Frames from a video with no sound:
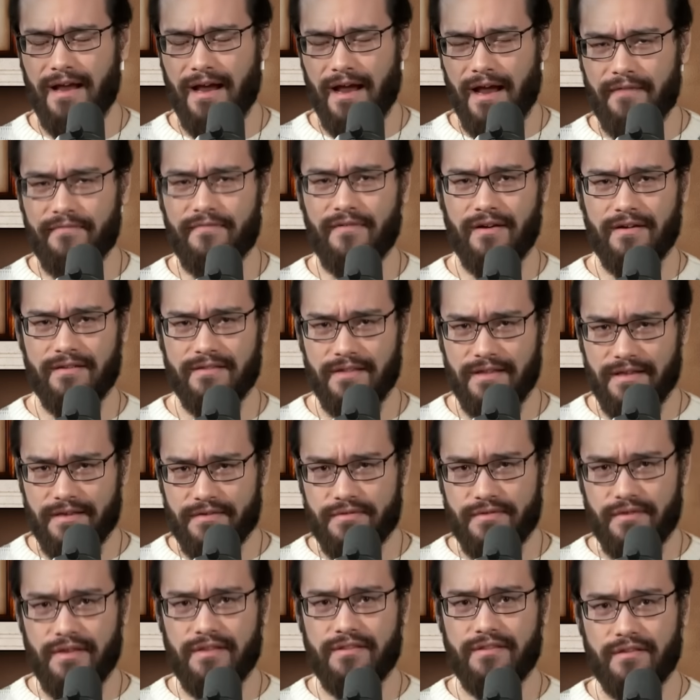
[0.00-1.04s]
I've got
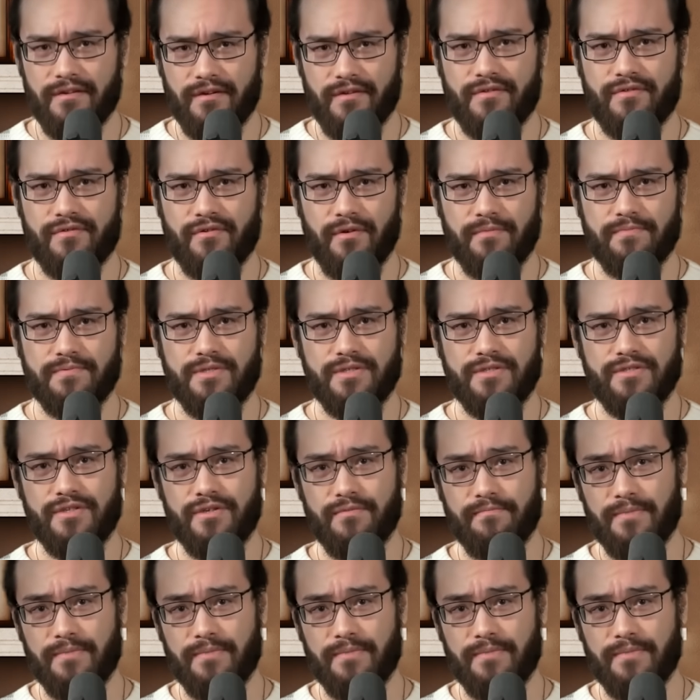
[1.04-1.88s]
links in the description to